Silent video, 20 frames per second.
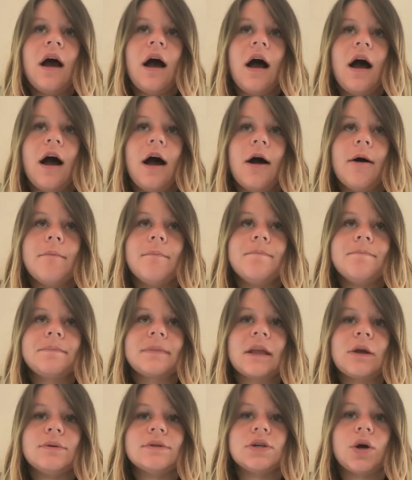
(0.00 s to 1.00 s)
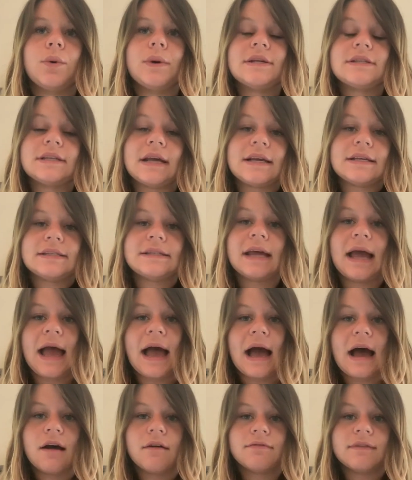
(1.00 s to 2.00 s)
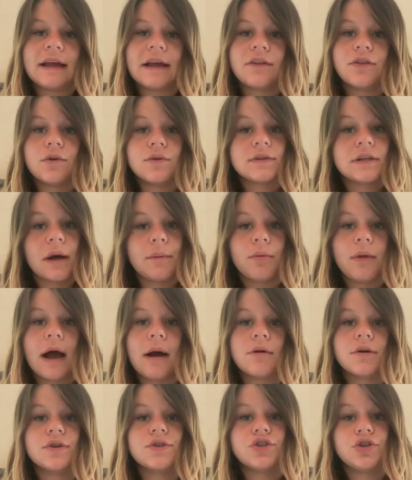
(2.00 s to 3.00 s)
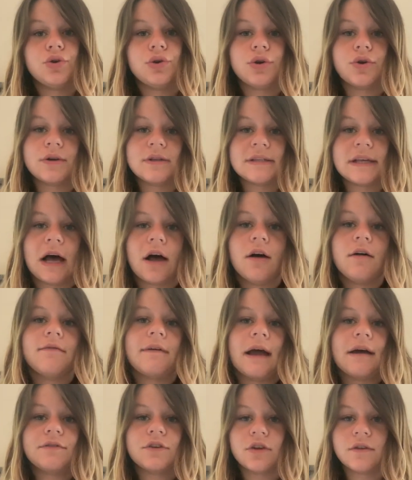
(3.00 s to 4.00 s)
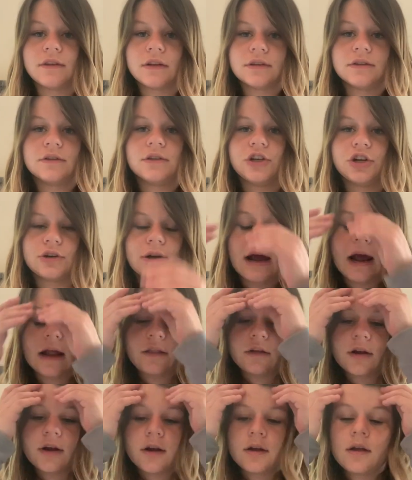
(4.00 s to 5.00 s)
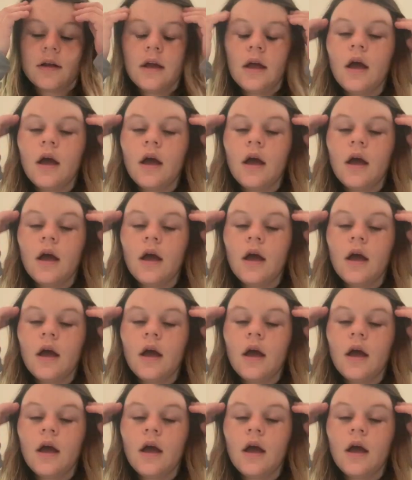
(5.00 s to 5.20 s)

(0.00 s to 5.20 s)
It was always nice to have like those couple hours to yourself after your toddler